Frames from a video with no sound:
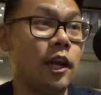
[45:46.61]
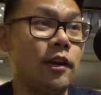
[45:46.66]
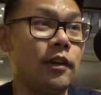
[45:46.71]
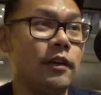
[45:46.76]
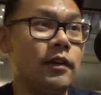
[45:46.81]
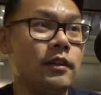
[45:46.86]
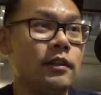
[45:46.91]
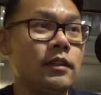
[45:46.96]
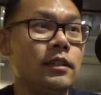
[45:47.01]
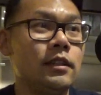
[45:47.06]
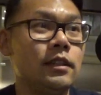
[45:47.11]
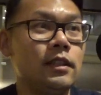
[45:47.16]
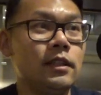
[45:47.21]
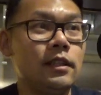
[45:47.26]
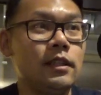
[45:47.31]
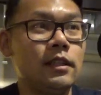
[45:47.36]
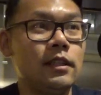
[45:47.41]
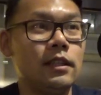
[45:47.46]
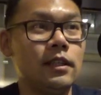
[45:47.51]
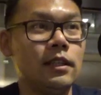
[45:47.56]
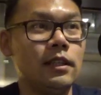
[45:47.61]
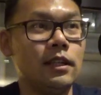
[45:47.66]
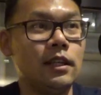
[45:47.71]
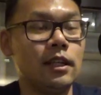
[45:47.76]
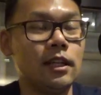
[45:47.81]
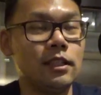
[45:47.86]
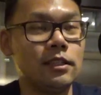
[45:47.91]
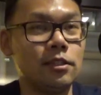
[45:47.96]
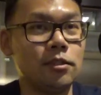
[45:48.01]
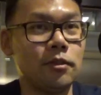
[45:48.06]
area.
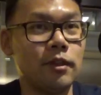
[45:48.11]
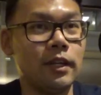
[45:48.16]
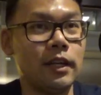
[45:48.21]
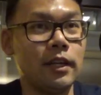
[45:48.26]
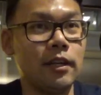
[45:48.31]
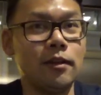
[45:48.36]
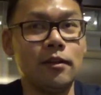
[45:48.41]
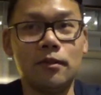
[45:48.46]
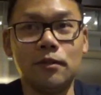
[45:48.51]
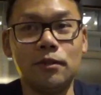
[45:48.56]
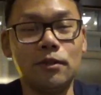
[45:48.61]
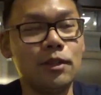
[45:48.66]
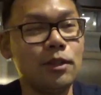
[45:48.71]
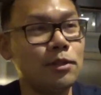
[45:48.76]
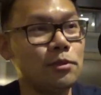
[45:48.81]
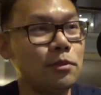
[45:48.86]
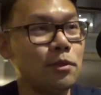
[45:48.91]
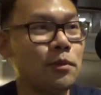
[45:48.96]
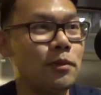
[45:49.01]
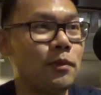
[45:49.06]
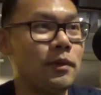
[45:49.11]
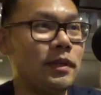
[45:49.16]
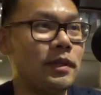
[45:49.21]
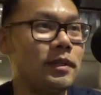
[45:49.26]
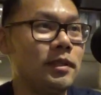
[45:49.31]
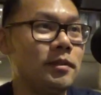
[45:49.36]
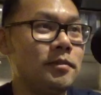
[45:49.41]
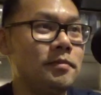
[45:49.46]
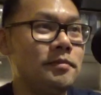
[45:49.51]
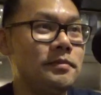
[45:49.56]
So right now, who knows where we'll
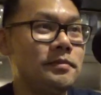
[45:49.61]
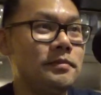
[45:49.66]
end up?